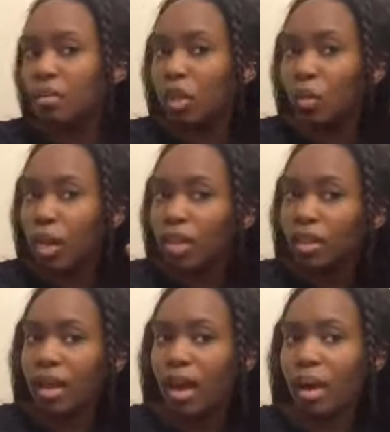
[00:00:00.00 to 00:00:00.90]
the one
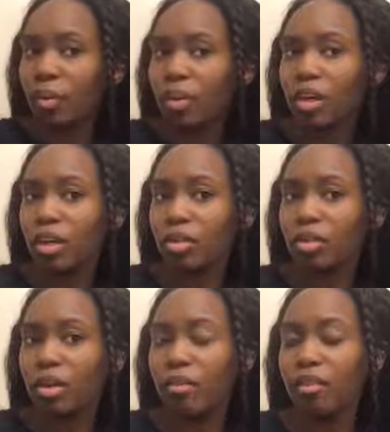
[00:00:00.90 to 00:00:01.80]
that I want to go
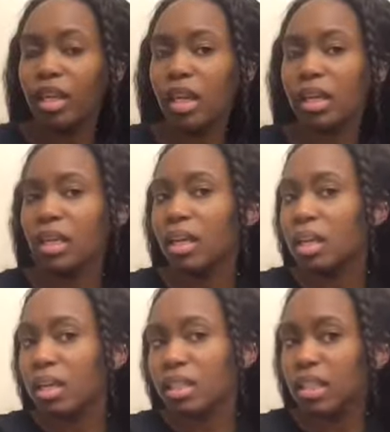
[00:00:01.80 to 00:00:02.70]
to, I feel like
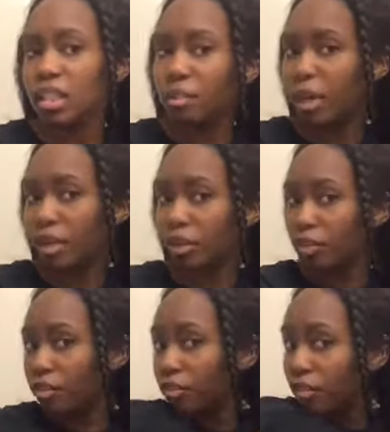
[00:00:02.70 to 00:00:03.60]
such a better
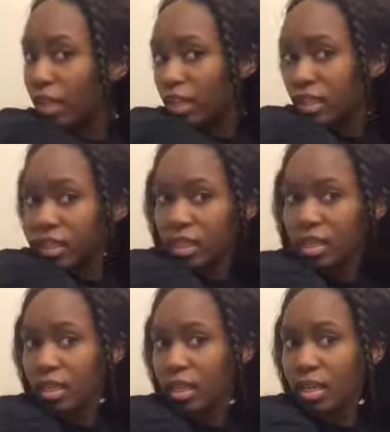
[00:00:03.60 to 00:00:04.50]
fit.
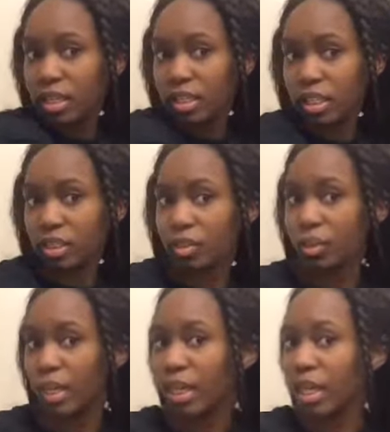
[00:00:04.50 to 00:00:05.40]
It's a new
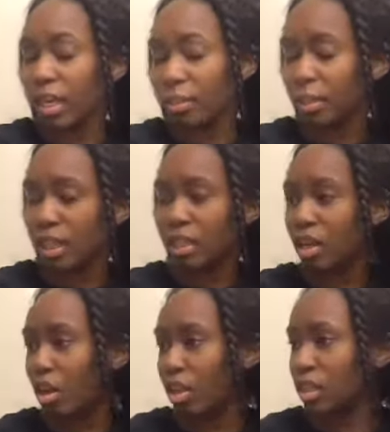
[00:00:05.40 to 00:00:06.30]
beginning because
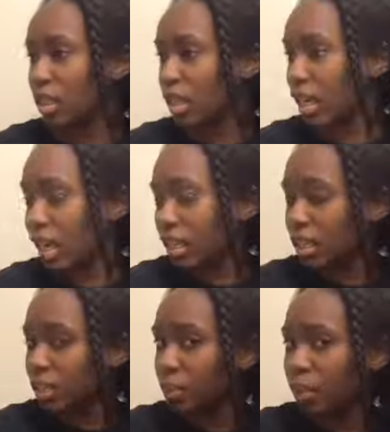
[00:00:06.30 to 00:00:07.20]
honestly, at
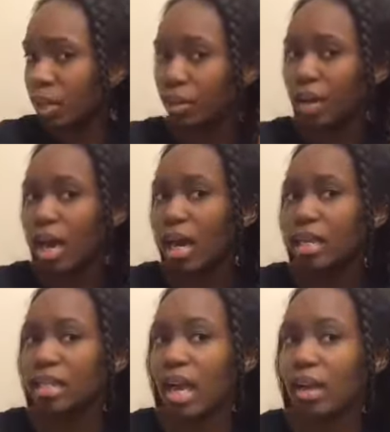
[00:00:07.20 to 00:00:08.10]
this point, you
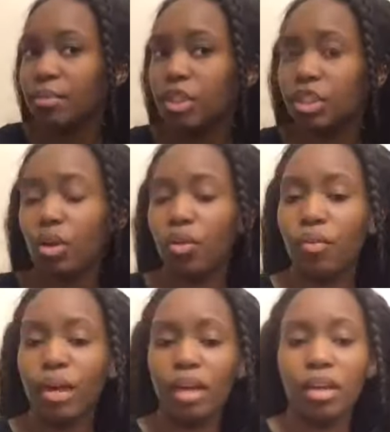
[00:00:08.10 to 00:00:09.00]
guys, I'm so
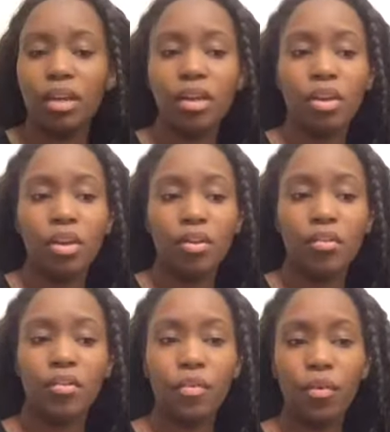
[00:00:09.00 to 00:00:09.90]
ready
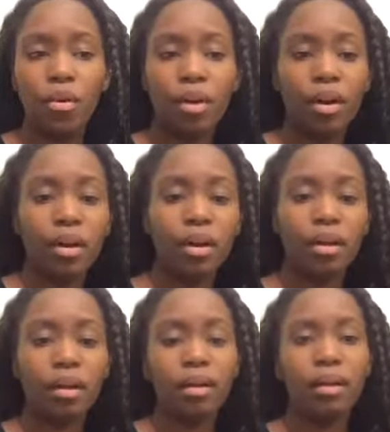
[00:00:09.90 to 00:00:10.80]
for
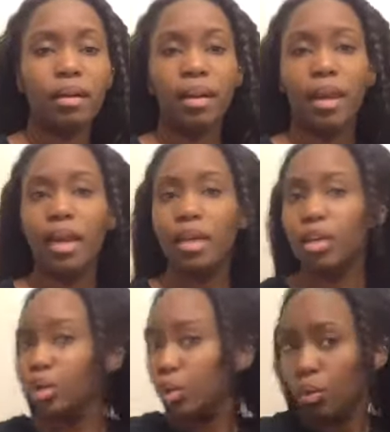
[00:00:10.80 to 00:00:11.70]
a
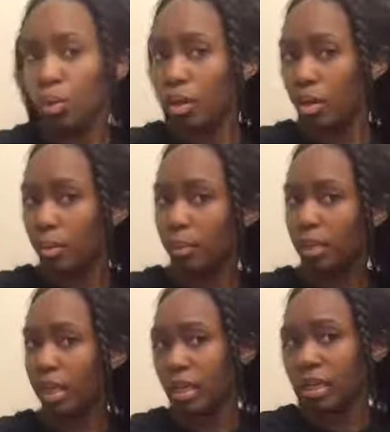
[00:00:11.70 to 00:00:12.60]
new
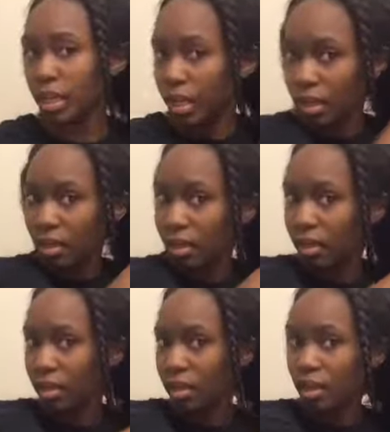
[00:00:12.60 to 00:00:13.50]
beginning
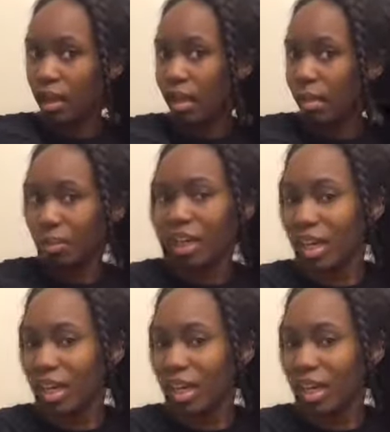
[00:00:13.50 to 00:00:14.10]
in my